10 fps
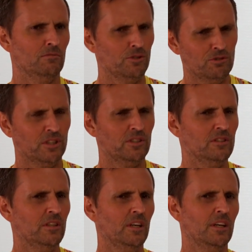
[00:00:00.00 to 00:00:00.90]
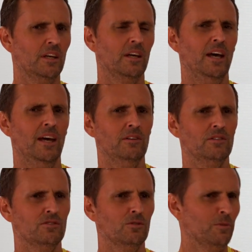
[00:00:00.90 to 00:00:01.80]
restricted, and
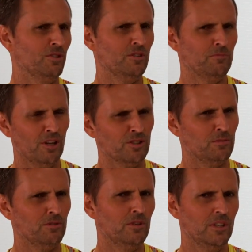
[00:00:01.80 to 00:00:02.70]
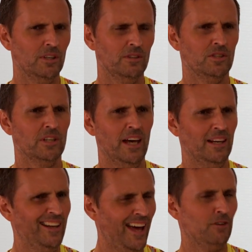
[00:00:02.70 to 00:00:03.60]
it's almost impossible to
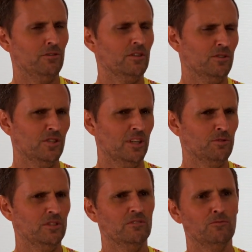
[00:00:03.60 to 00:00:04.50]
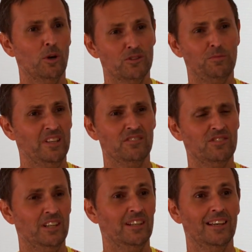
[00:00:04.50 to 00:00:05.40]
gain an accurate conception of what's being
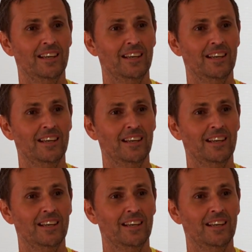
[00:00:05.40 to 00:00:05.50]
said.